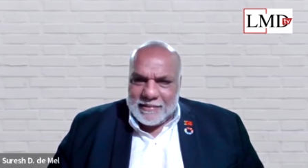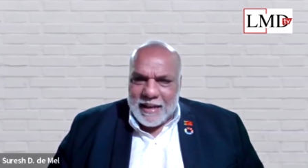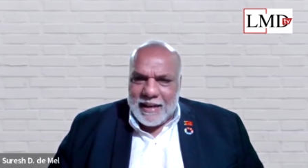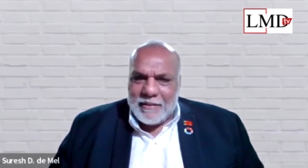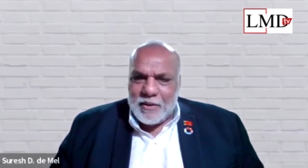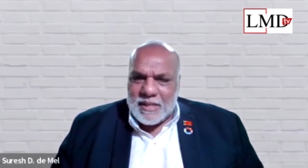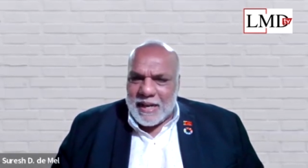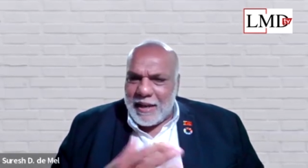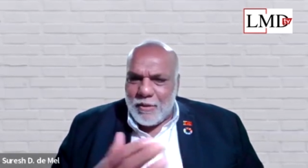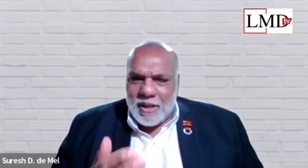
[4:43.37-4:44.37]
And it was
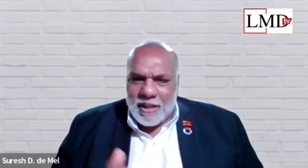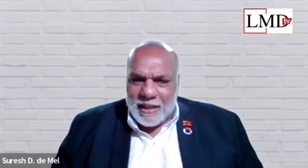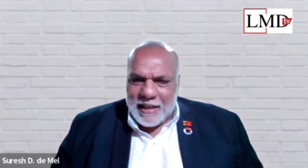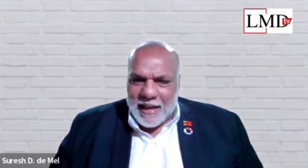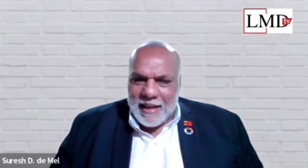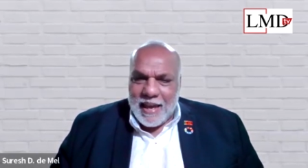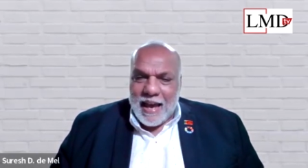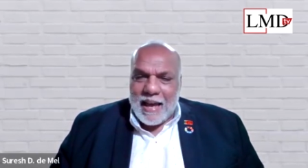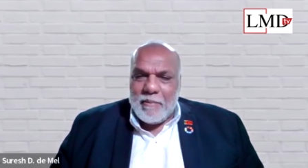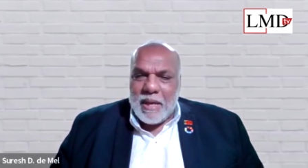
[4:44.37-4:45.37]
a regular thing. I
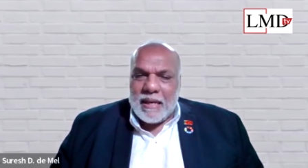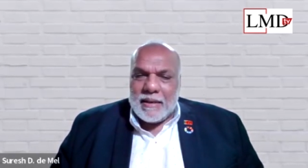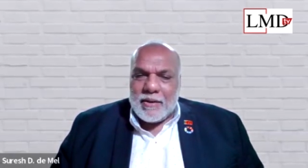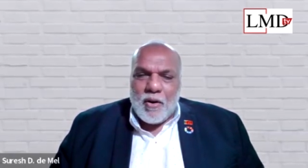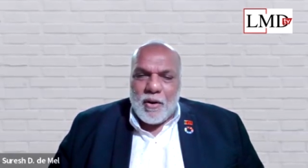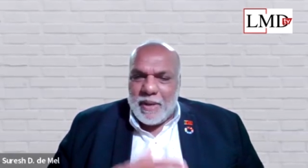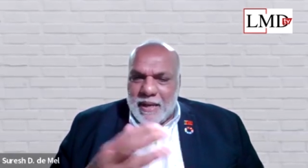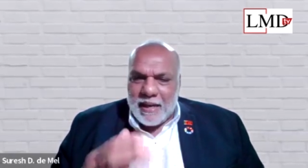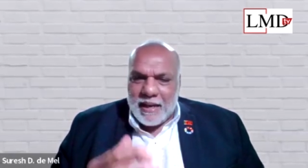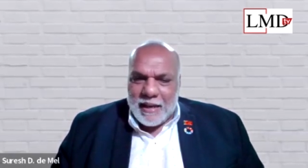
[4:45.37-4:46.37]
made it a
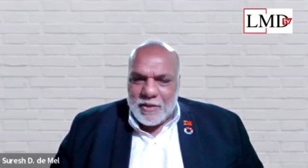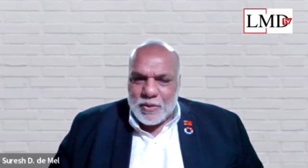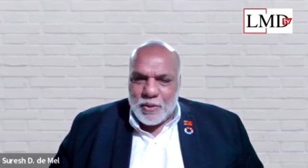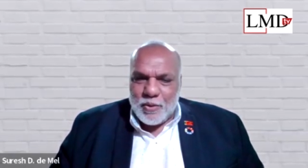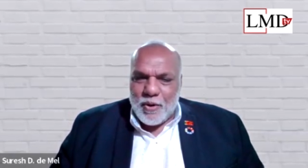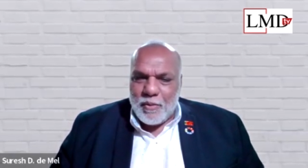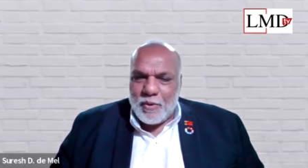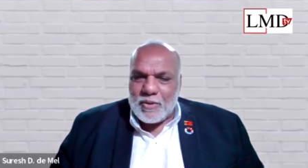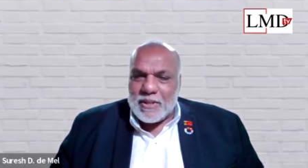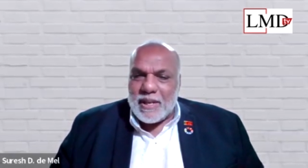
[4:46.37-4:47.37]
hobby, and I used to go
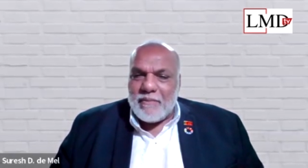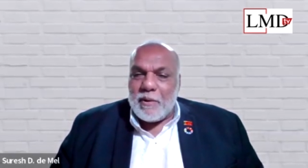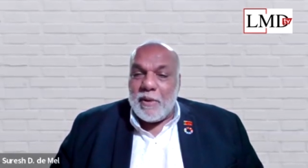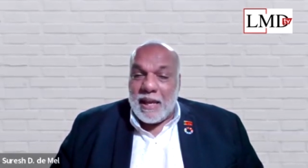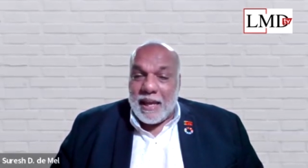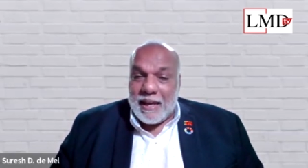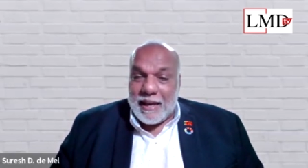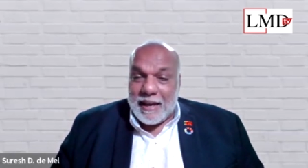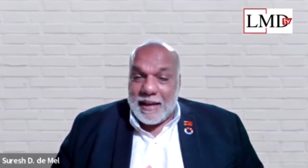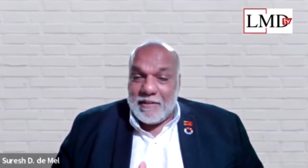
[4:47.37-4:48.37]
almost every
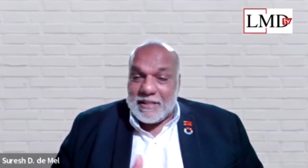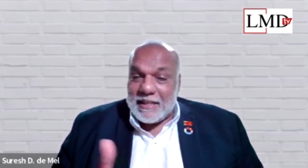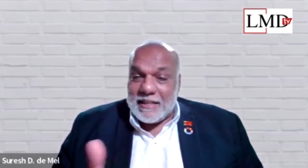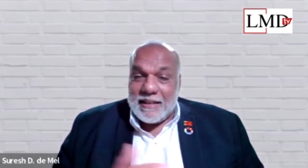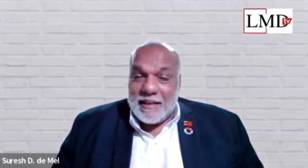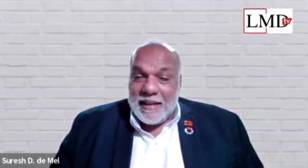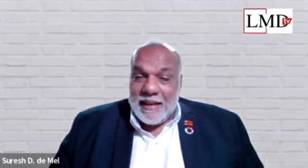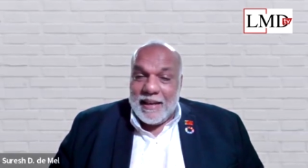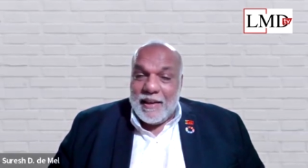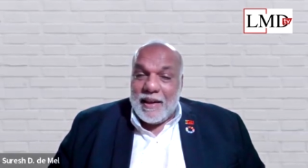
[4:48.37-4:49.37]
weekend and visit
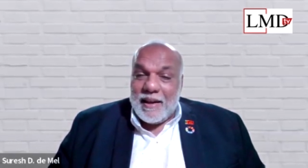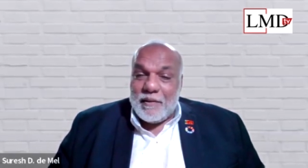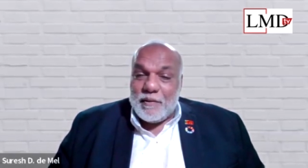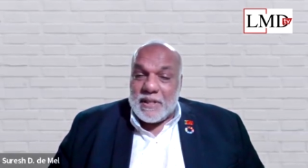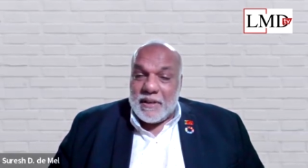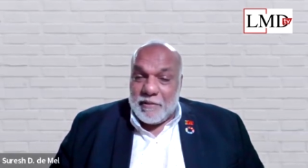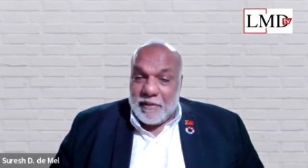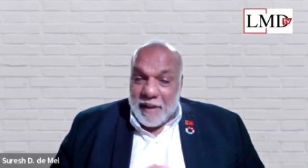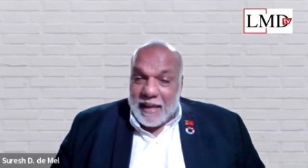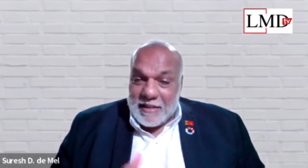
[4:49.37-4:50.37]
a fishing
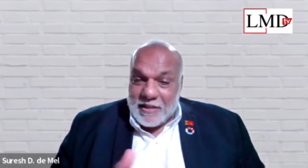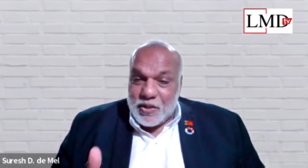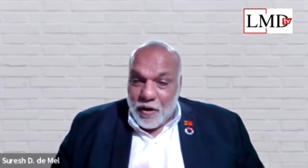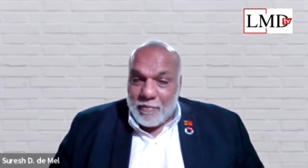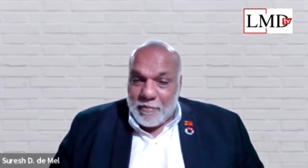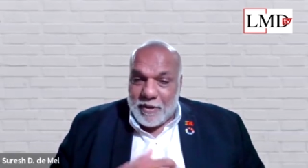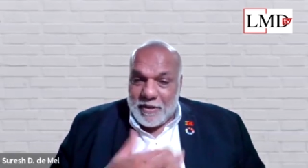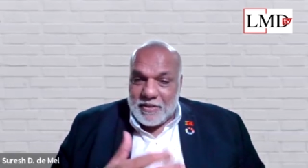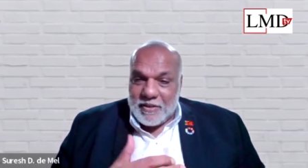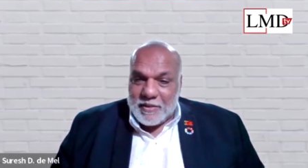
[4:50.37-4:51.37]
flies shop,
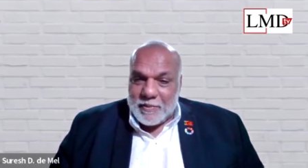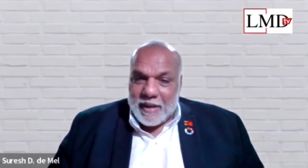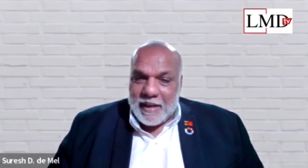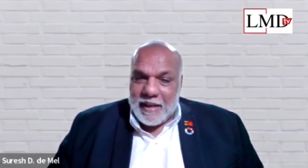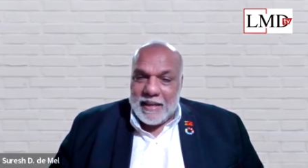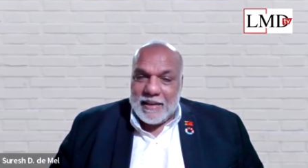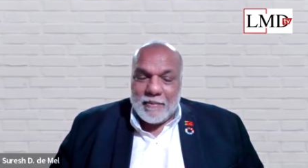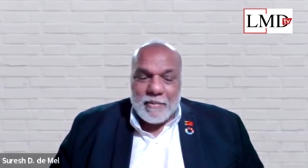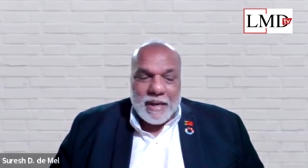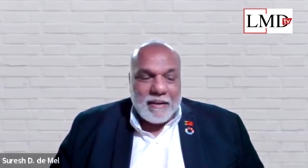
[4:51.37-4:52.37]
which was
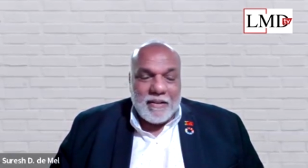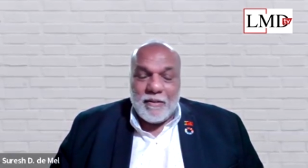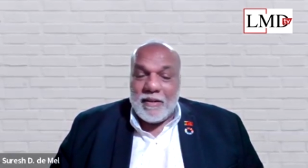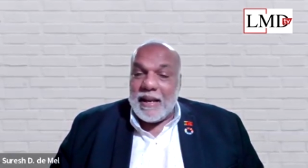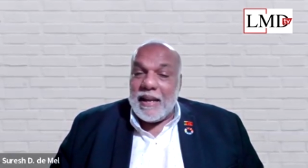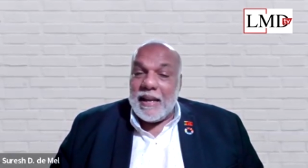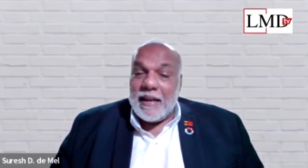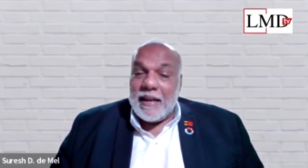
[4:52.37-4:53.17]
my background.